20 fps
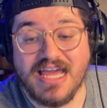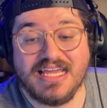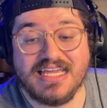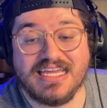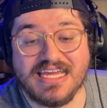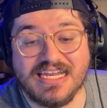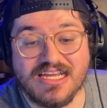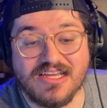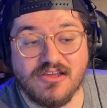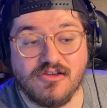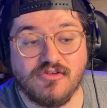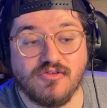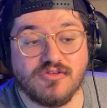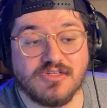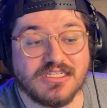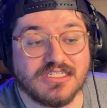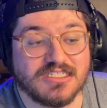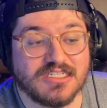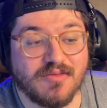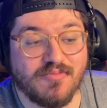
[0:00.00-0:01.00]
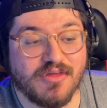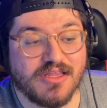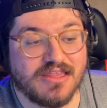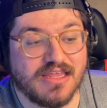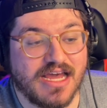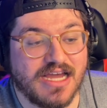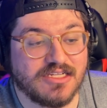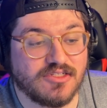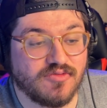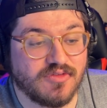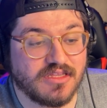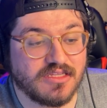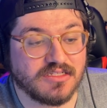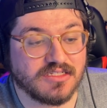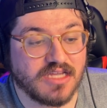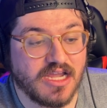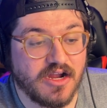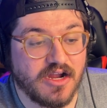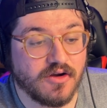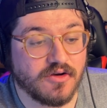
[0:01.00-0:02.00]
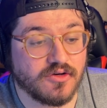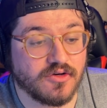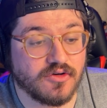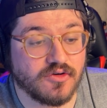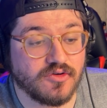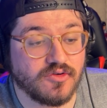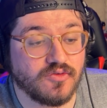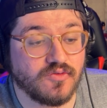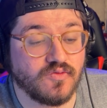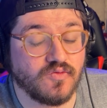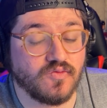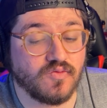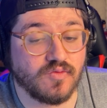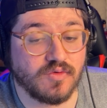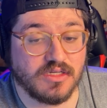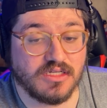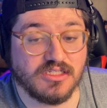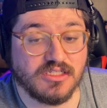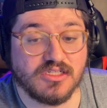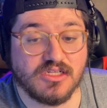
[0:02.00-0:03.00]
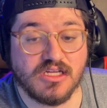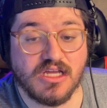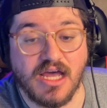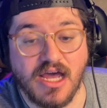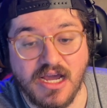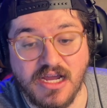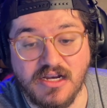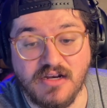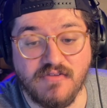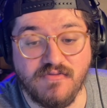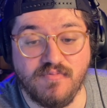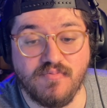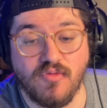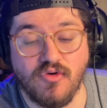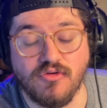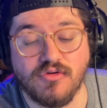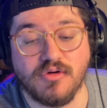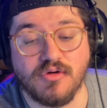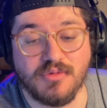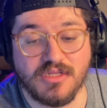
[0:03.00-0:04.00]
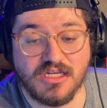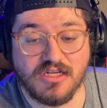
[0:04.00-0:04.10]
getting you to sympathize with this character who is kind of morally